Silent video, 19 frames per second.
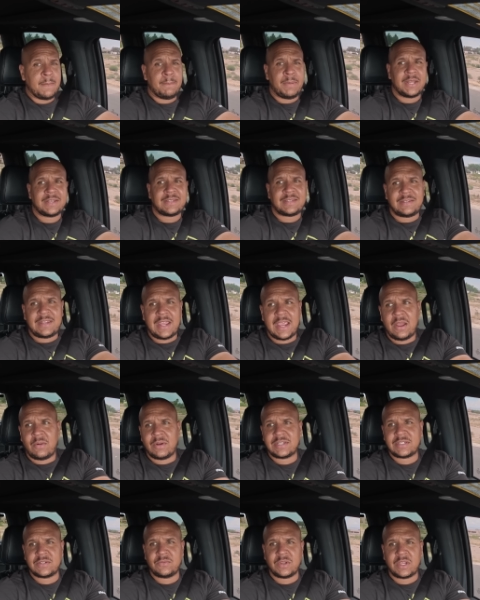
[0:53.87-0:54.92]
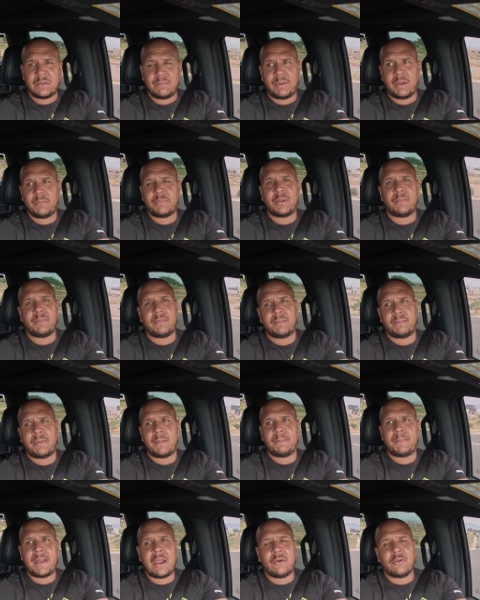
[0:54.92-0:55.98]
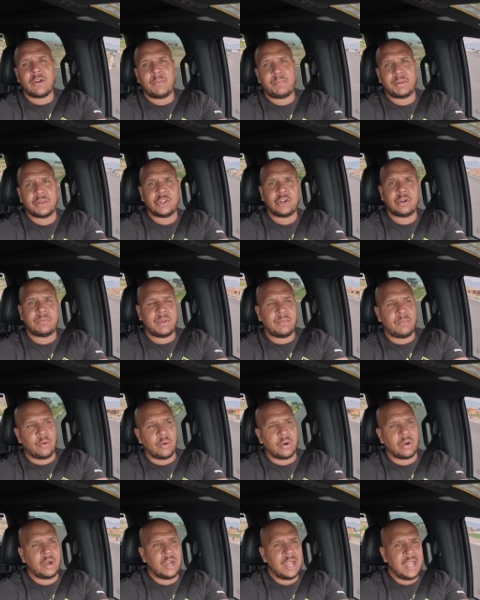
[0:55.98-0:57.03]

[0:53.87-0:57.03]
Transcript: But today I want to see if we can bump power up a little bit more.